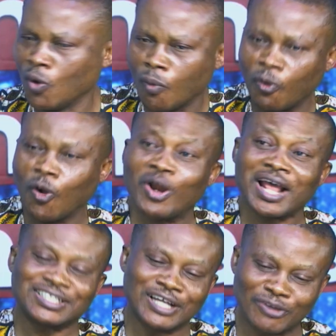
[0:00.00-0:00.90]
But
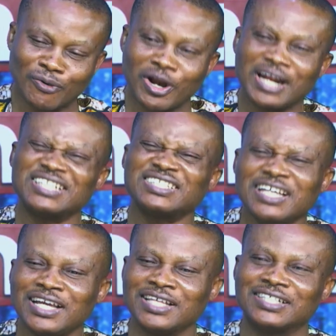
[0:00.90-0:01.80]
other sectors already
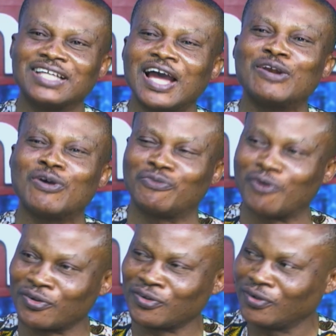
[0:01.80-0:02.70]
seeing sign of
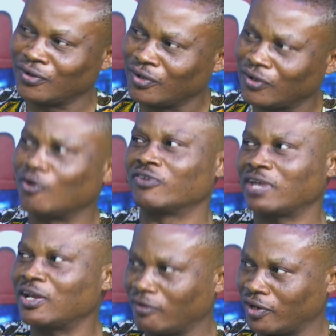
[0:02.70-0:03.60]
what
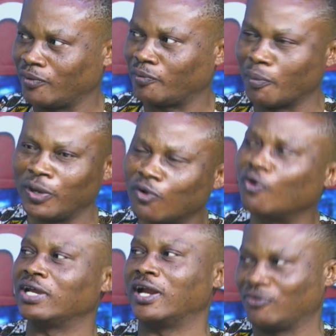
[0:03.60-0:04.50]
concern of the public on
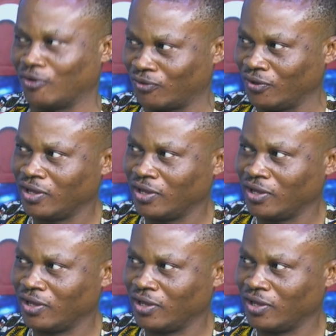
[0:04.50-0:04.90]
their result.